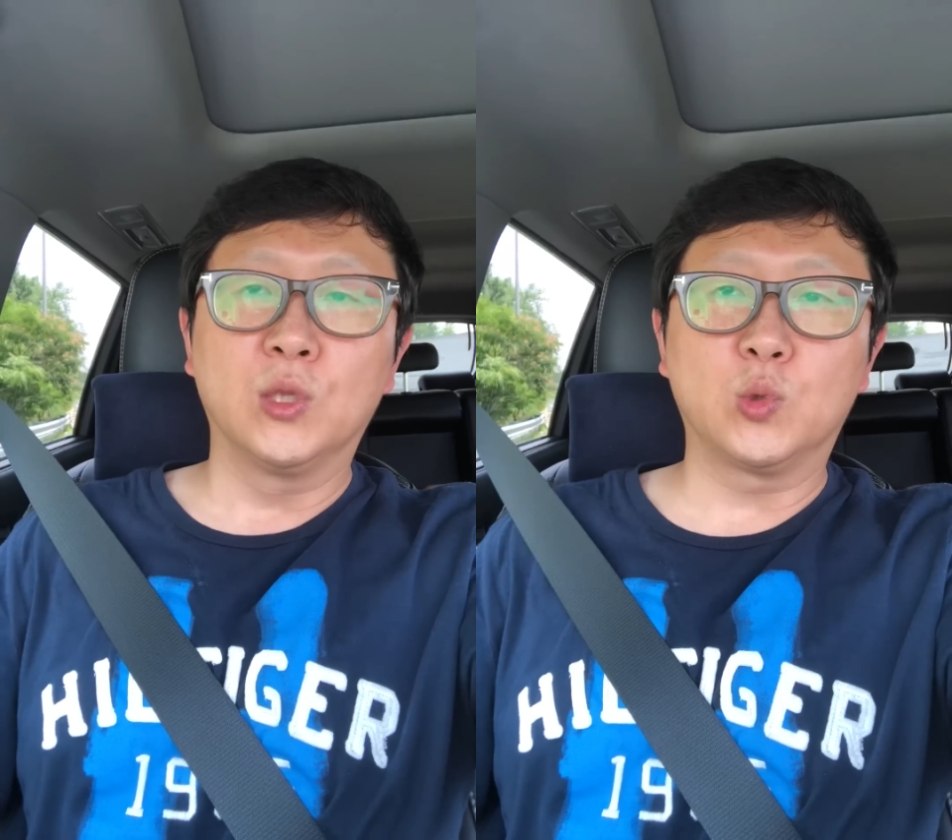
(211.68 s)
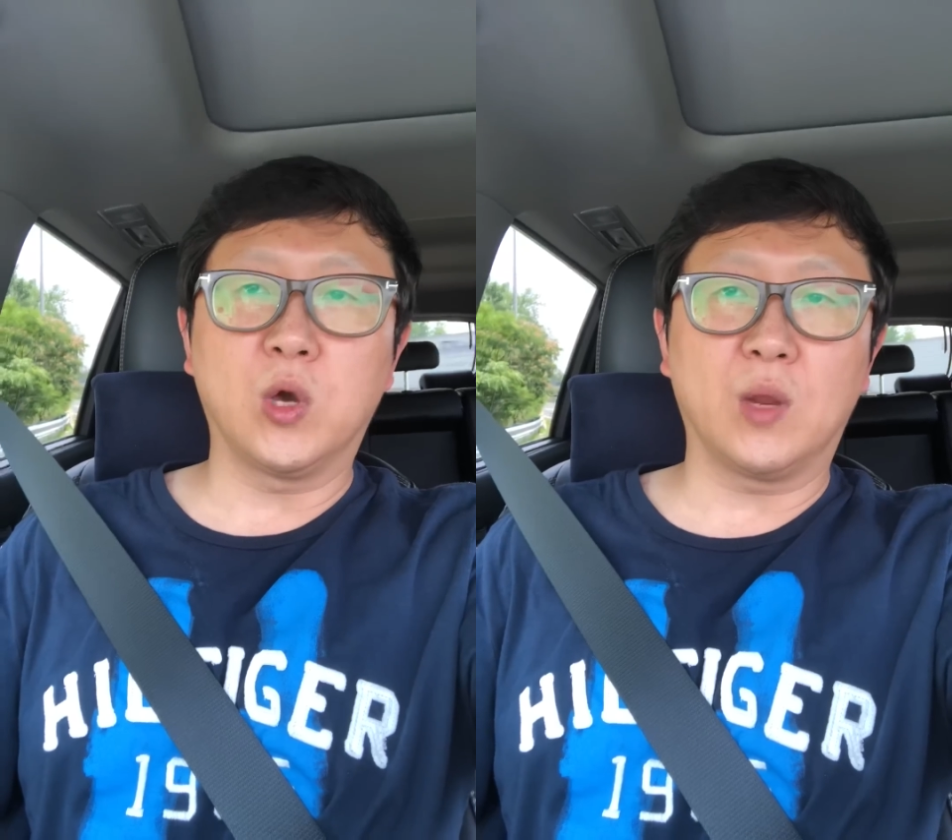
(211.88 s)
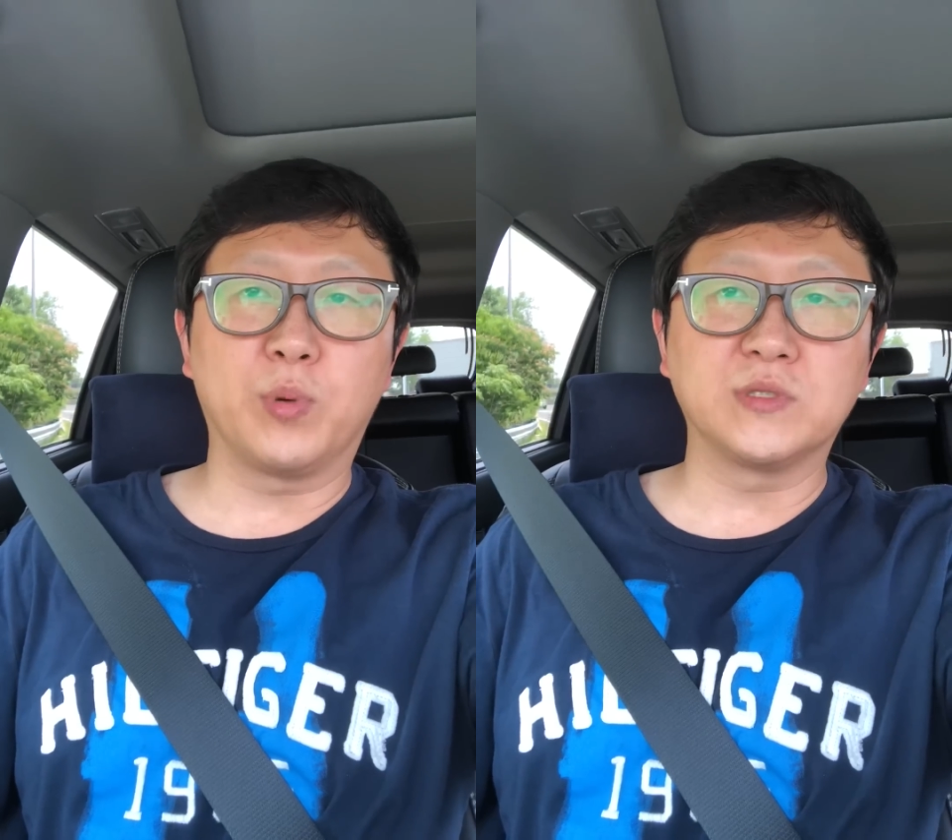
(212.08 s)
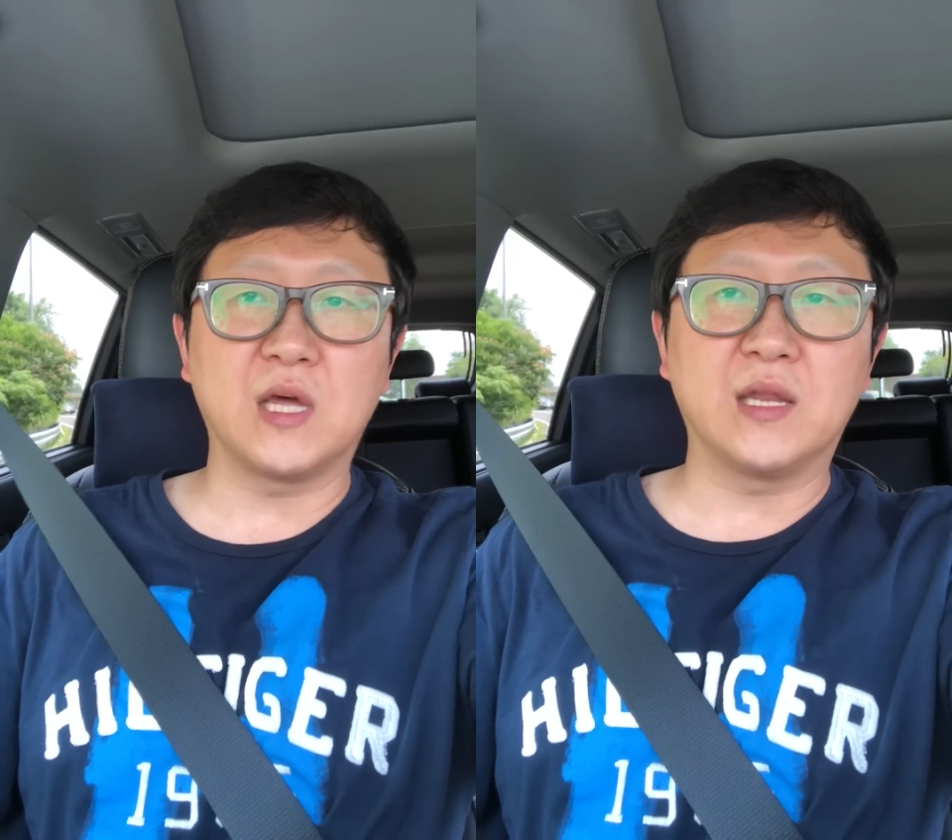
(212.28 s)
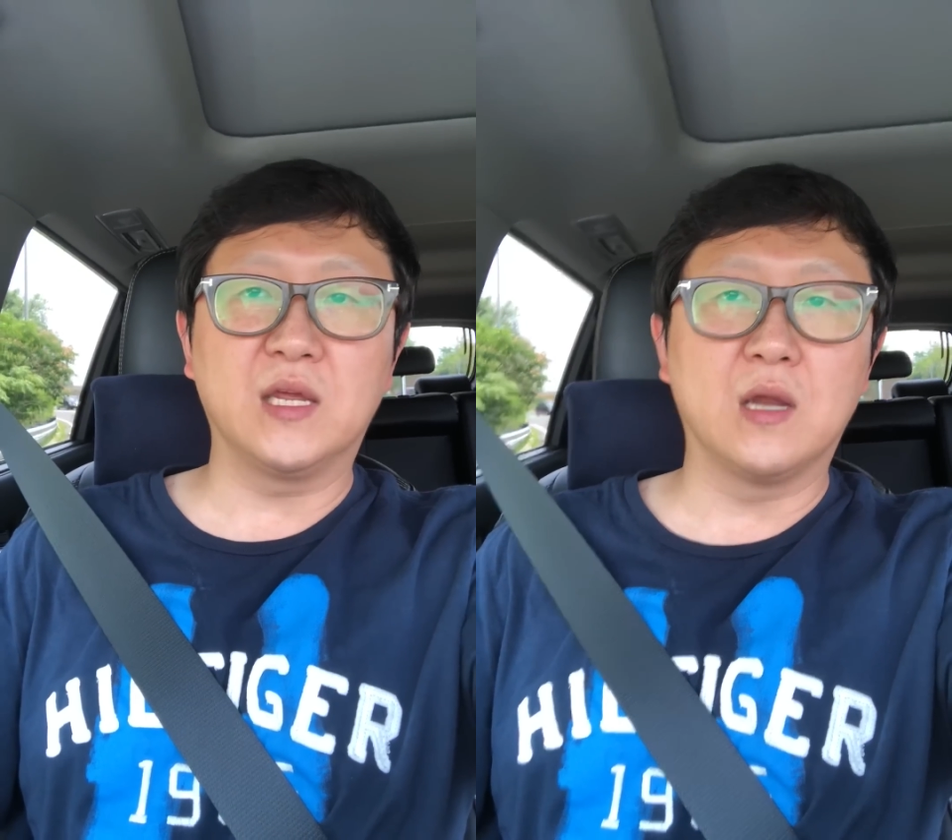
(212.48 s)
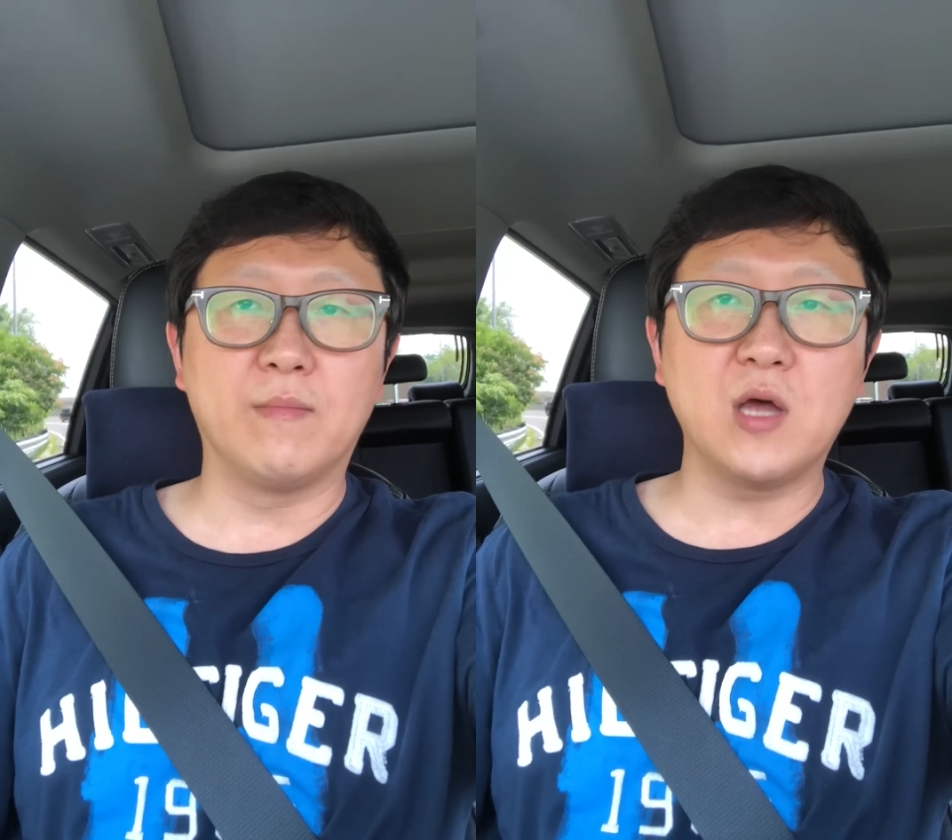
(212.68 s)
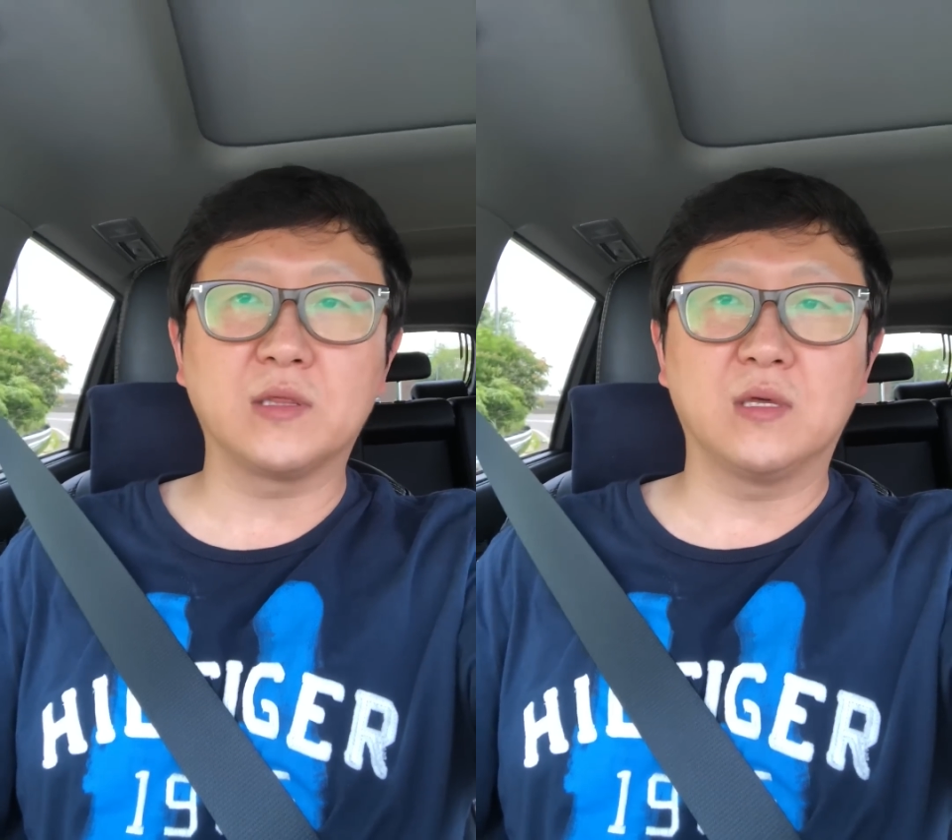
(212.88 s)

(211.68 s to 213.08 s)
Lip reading: 20% in a month.